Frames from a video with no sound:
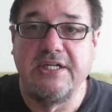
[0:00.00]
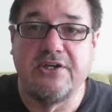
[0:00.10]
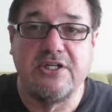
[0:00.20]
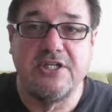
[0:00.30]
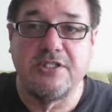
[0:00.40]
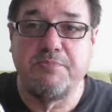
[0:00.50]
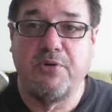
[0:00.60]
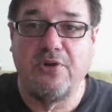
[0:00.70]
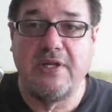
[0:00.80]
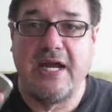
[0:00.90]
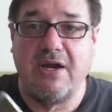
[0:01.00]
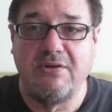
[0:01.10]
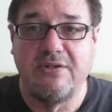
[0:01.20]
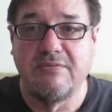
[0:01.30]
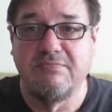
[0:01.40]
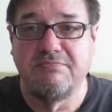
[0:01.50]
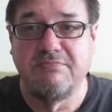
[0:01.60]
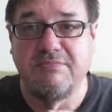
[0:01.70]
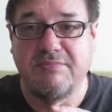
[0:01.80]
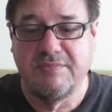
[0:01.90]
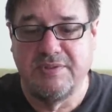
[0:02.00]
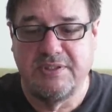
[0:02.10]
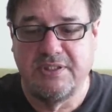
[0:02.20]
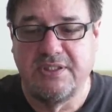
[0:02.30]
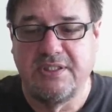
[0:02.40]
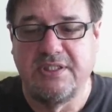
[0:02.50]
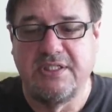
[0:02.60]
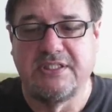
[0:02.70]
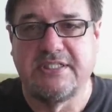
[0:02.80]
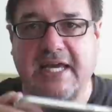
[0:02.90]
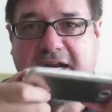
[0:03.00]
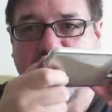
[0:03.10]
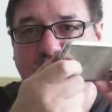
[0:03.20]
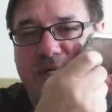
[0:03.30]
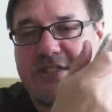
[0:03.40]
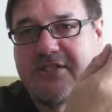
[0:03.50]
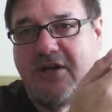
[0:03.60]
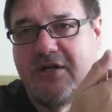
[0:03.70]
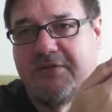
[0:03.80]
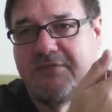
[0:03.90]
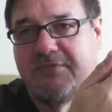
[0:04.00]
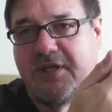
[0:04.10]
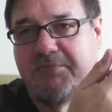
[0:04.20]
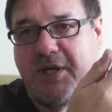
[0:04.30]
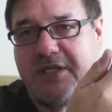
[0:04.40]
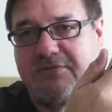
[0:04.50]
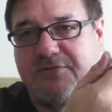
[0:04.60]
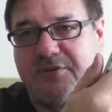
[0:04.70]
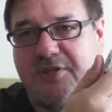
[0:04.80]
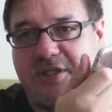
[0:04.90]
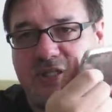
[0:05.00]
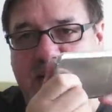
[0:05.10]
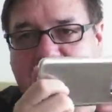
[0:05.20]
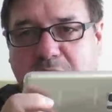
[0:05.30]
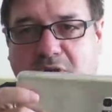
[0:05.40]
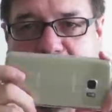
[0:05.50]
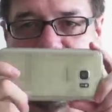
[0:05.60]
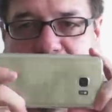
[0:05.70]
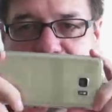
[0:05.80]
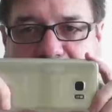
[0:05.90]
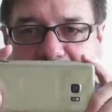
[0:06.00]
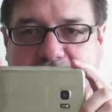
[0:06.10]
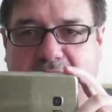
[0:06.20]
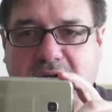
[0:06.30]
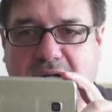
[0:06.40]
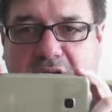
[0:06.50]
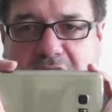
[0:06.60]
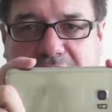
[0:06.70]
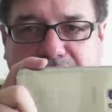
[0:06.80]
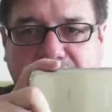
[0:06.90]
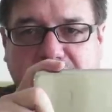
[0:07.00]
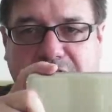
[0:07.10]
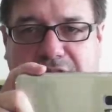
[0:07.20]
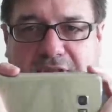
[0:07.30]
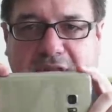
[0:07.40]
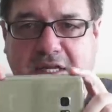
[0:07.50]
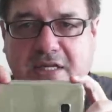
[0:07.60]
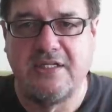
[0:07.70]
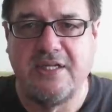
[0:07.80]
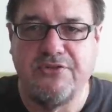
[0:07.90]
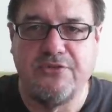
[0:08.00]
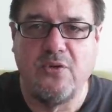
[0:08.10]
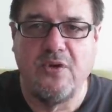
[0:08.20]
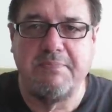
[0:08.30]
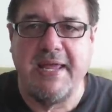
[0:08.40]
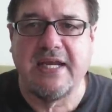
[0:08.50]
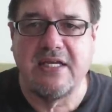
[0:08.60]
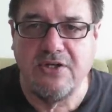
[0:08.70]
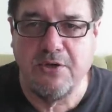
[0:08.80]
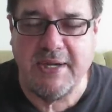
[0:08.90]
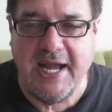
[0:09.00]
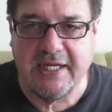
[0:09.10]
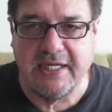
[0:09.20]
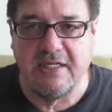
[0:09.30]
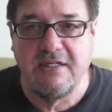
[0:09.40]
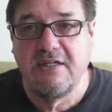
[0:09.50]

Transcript: You can just pull it out it's got a quick start button for the camera, hit video, do your thing, and then throw it back in your pocket.